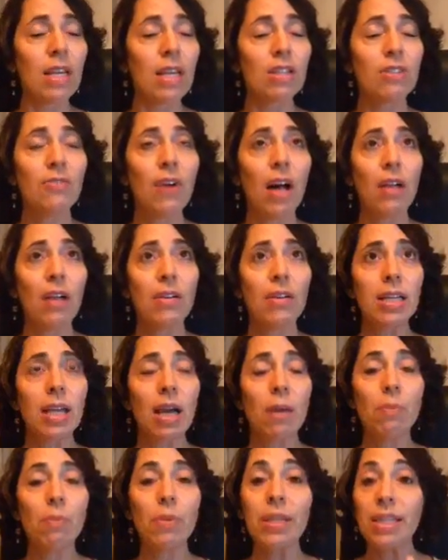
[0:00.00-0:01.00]
It's following
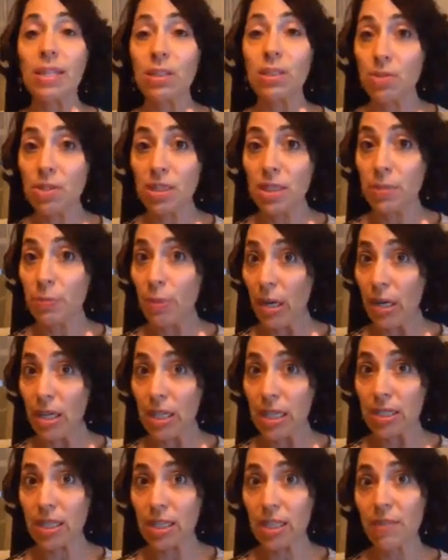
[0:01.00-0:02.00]
up with interested
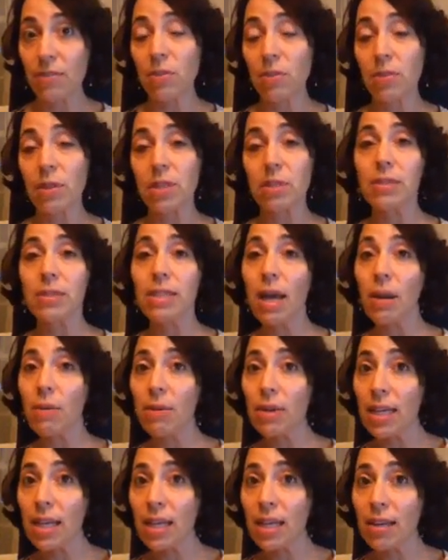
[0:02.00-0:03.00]
parties, like if you went to a
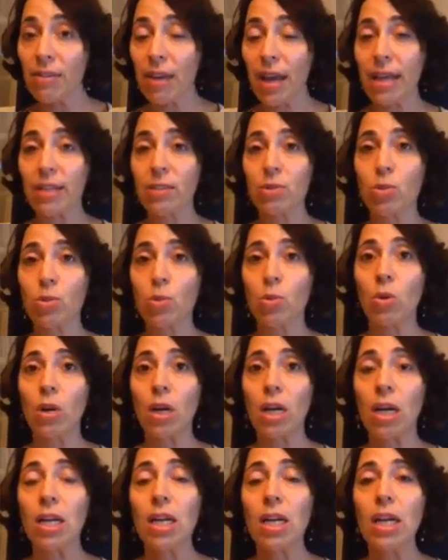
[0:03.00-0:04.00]
networking event,
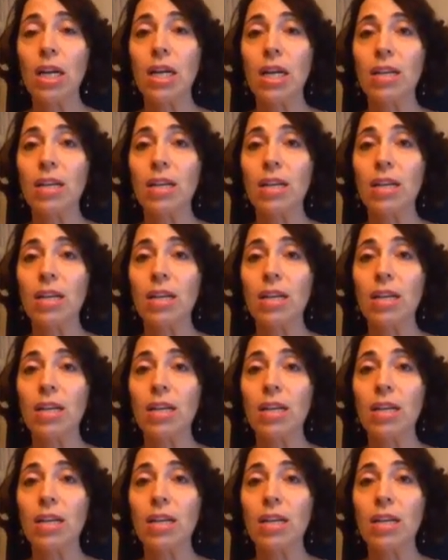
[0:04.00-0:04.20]
or